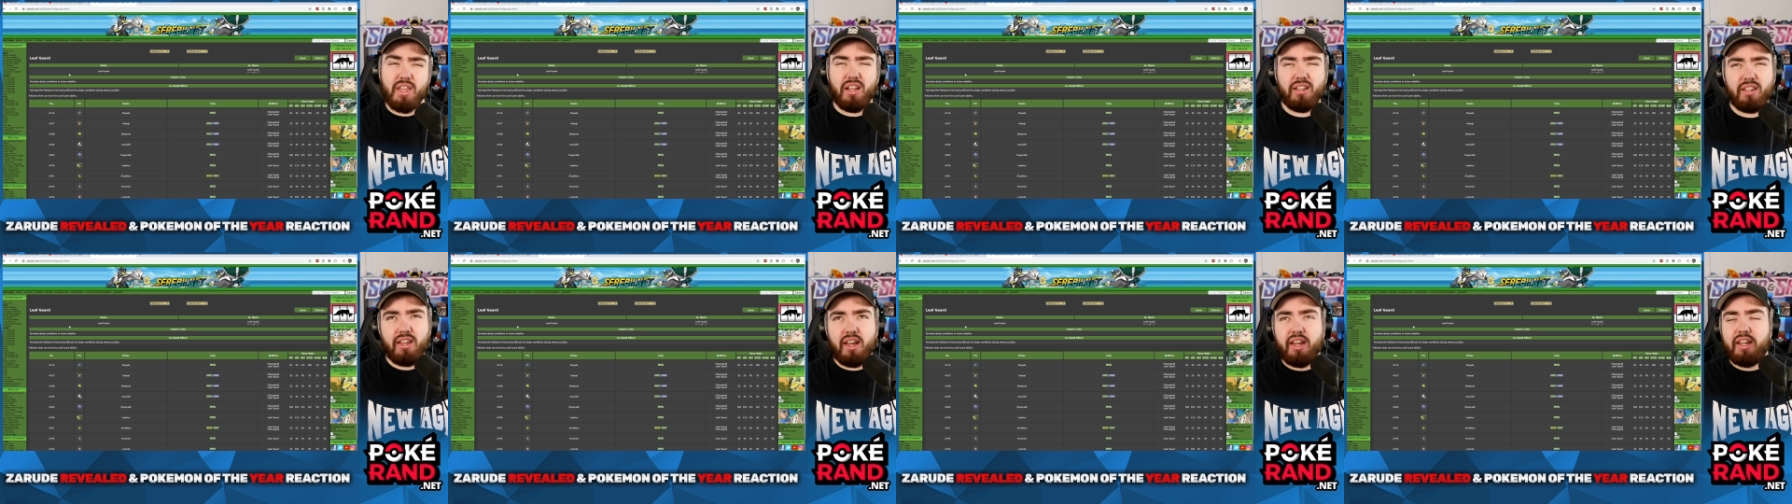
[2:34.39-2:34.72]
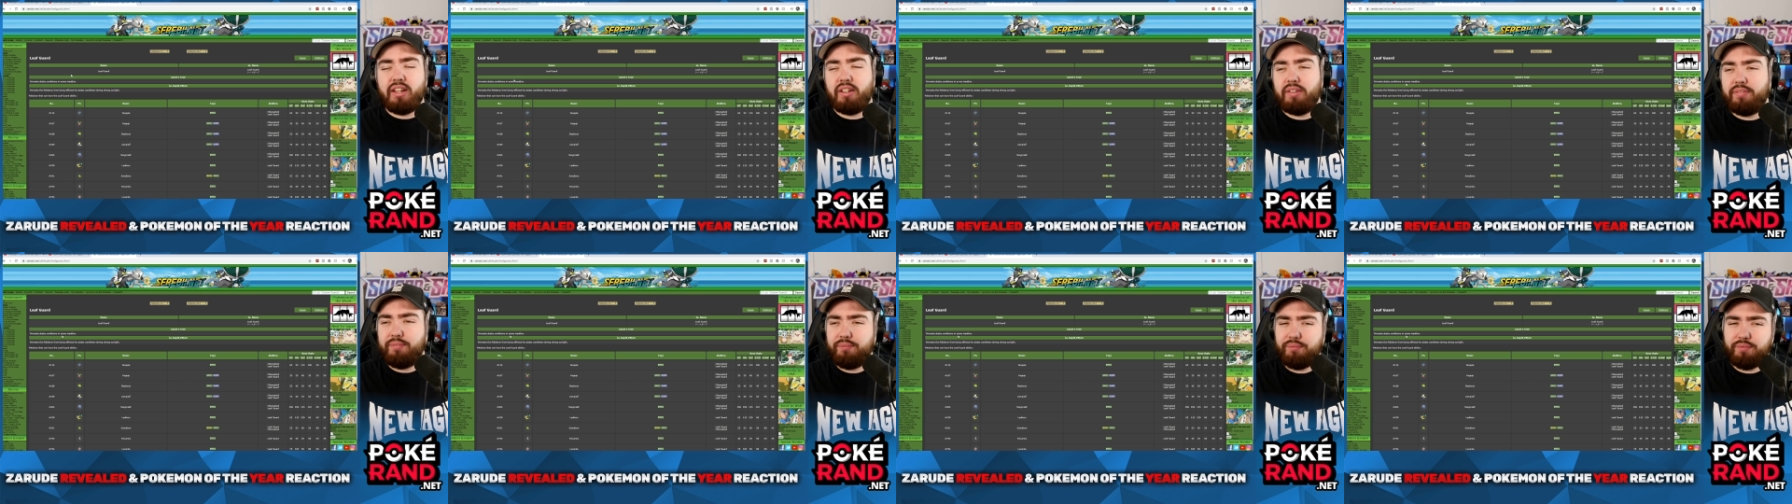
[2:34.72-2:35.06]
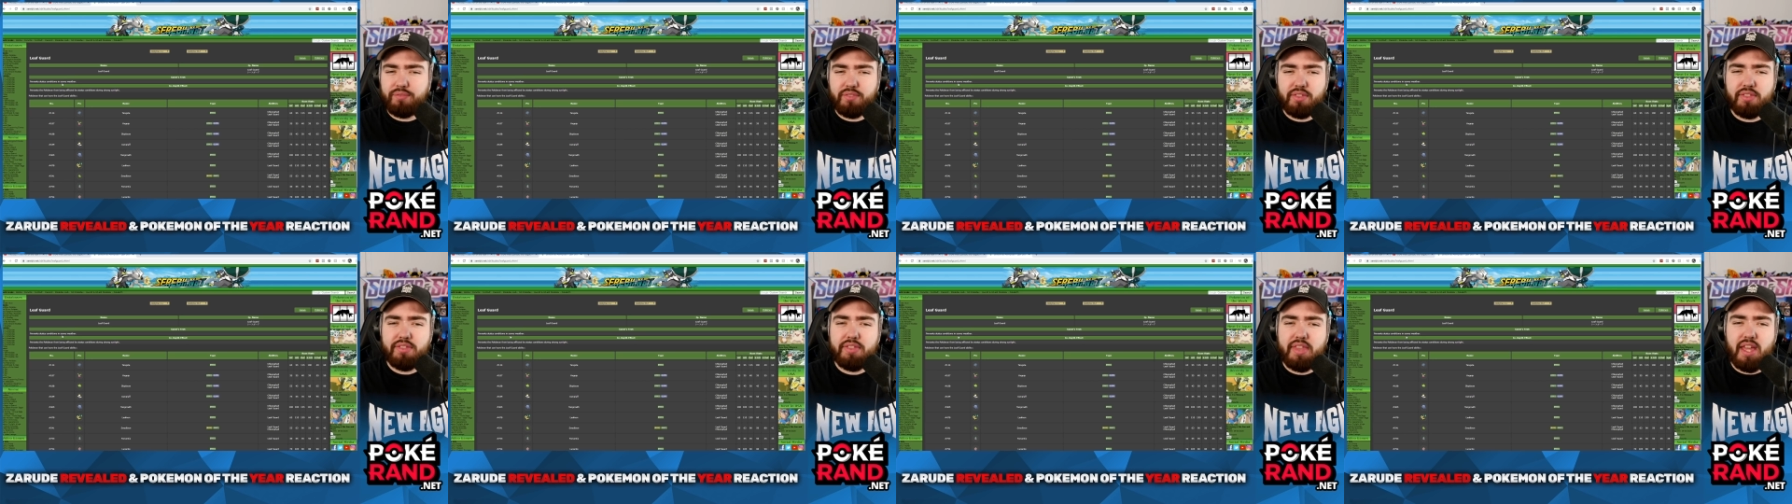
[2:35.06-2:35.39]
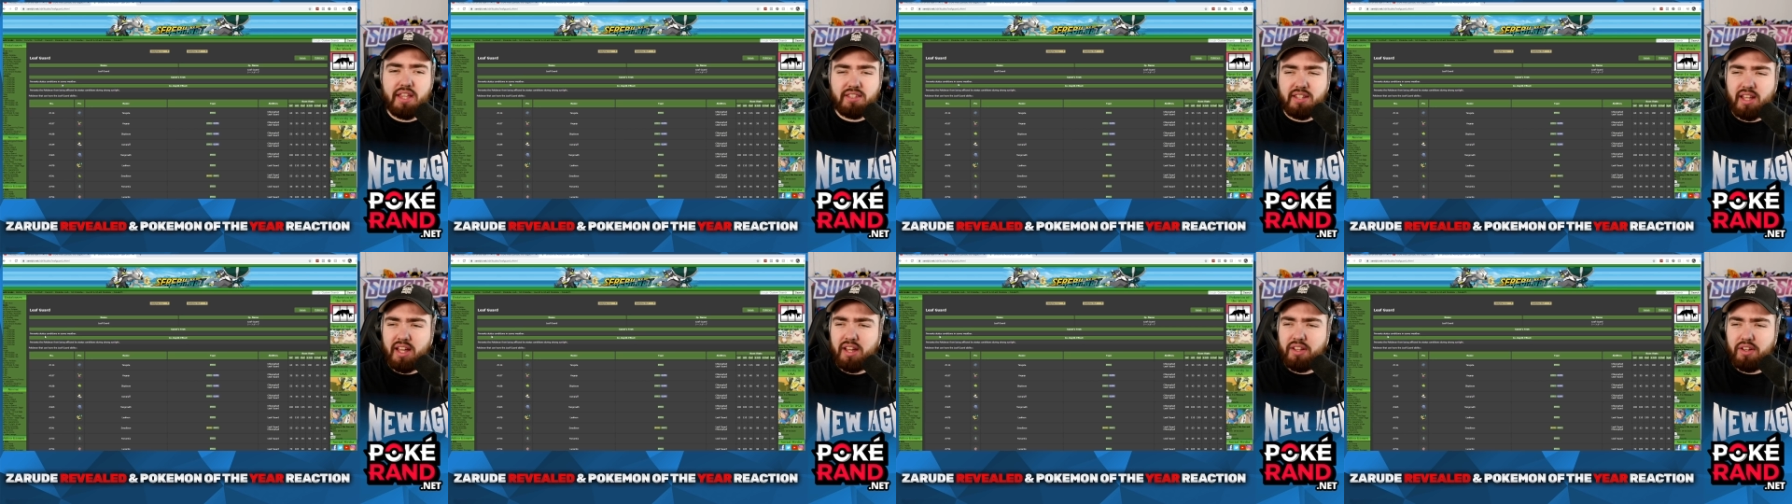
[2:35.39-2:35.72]
Okay,
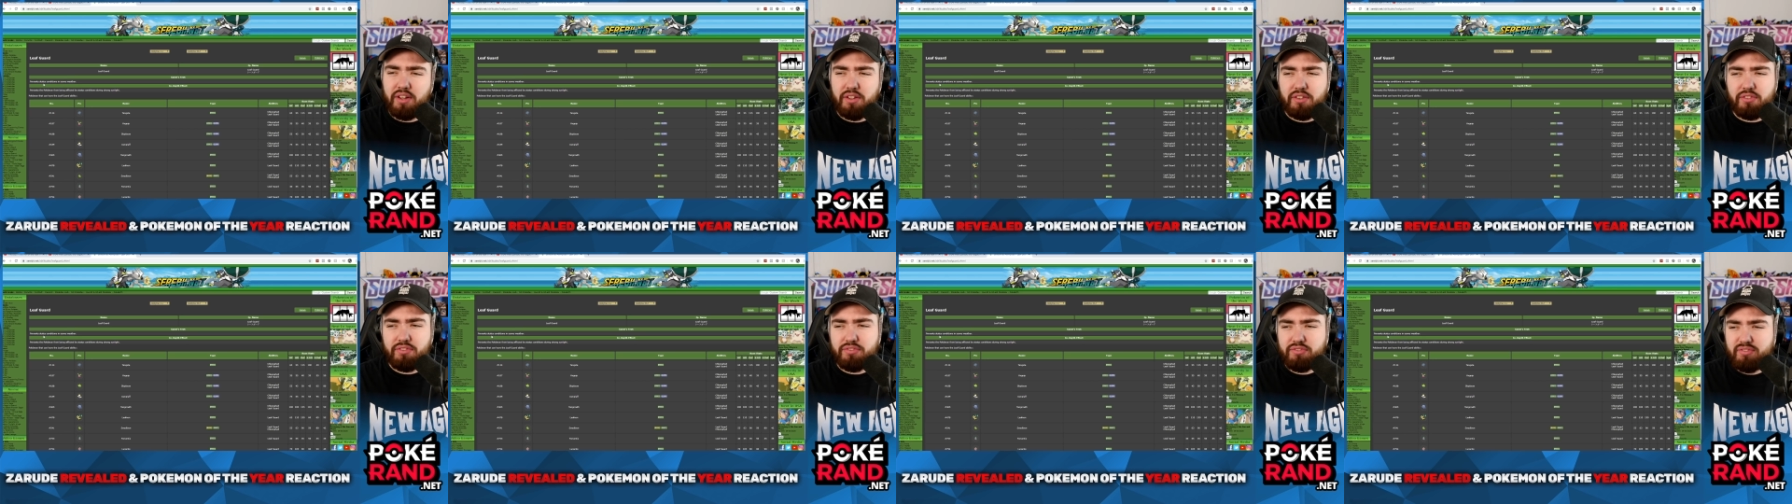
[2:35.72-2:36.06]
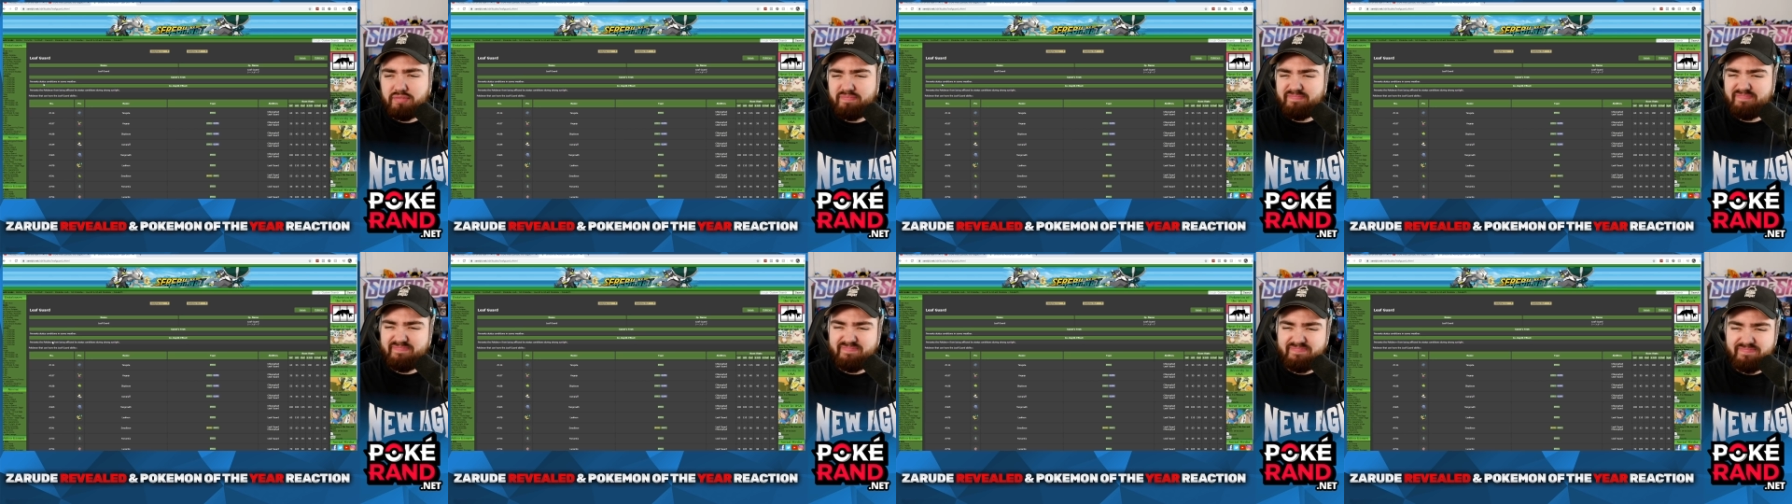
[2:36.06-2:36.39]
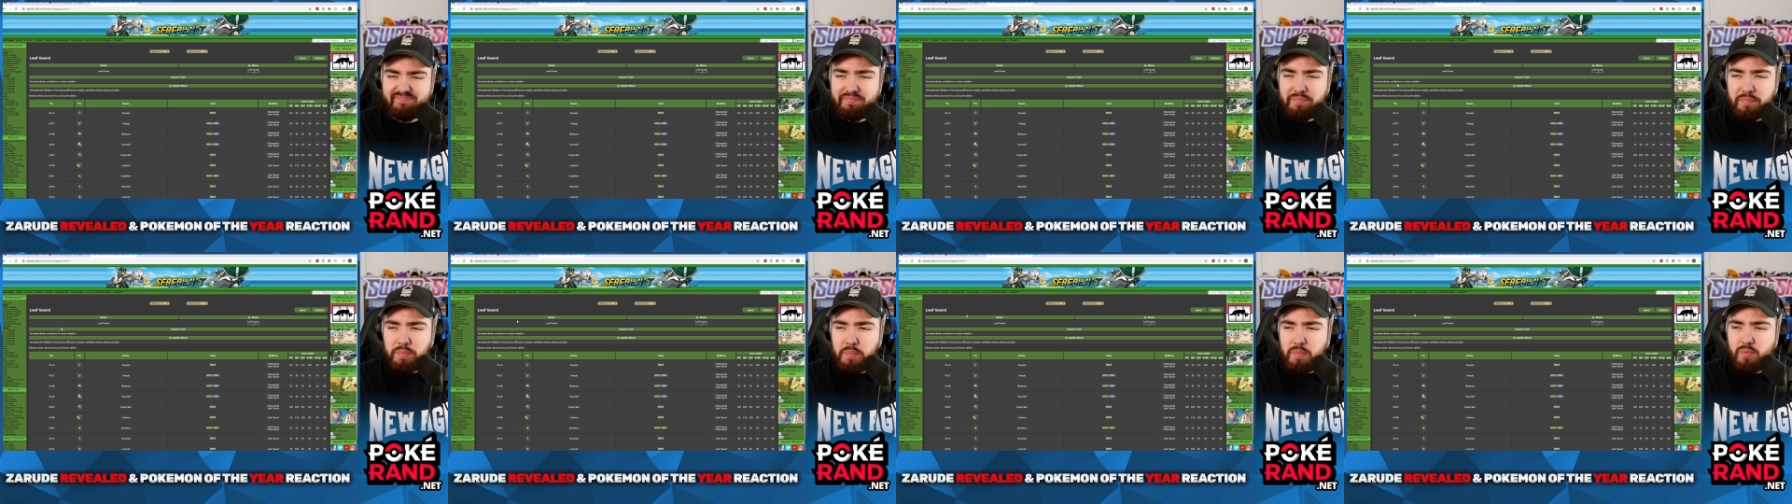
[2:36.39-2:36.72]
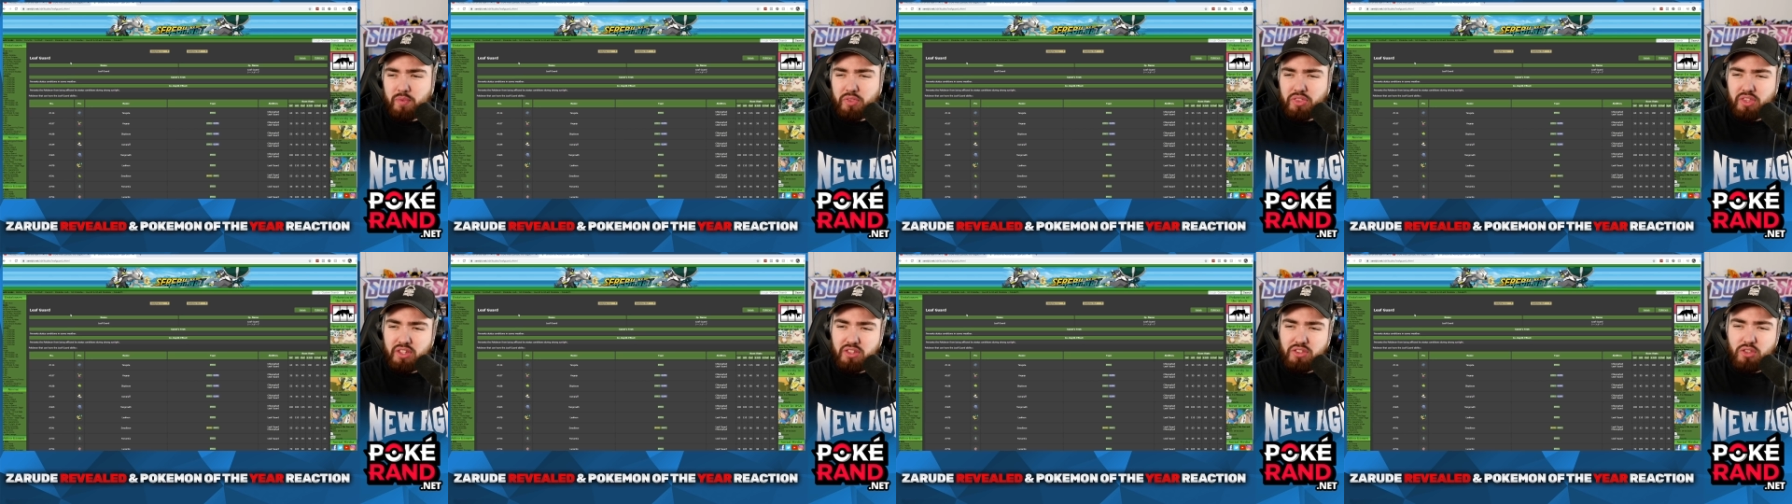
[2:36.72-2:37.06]
that's kind of
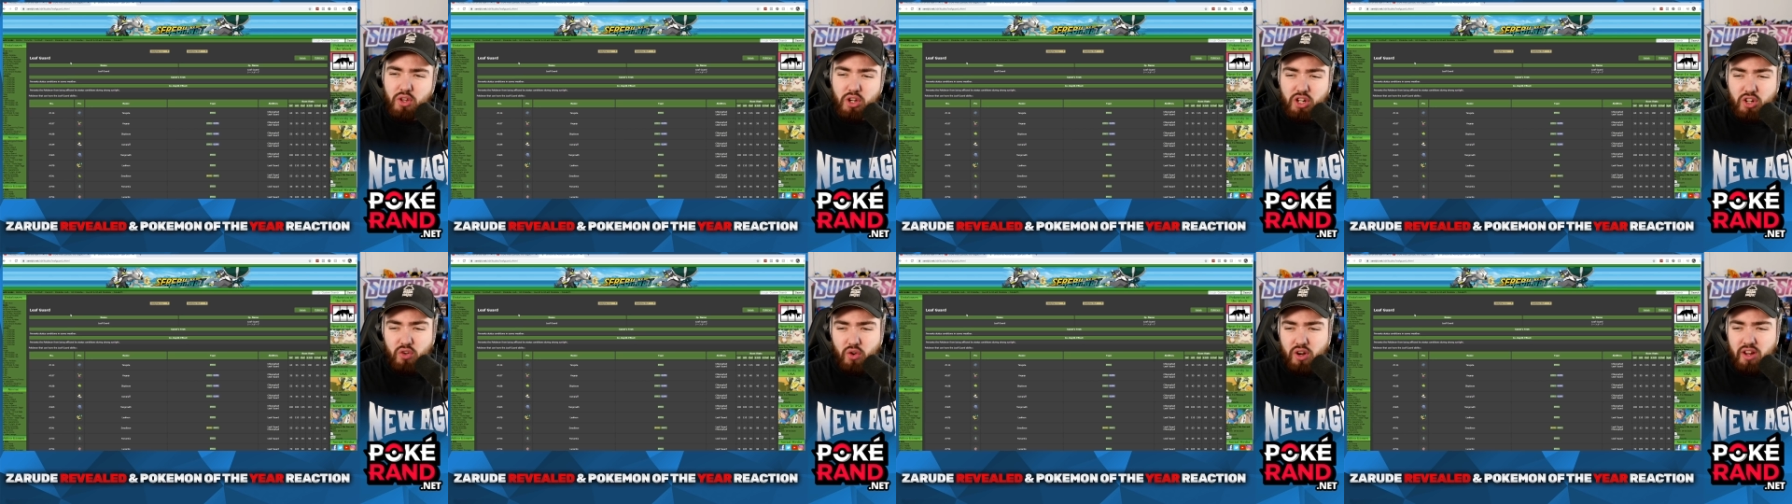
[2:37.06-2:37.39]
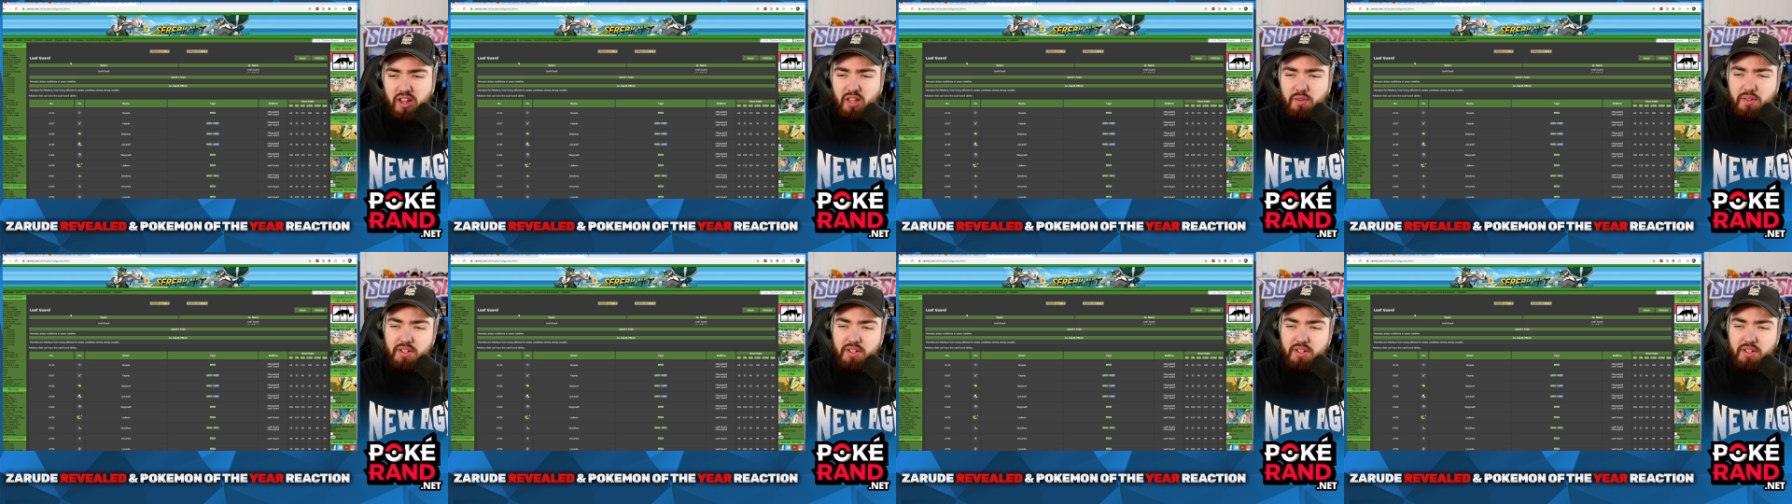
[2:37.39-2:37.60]
not great.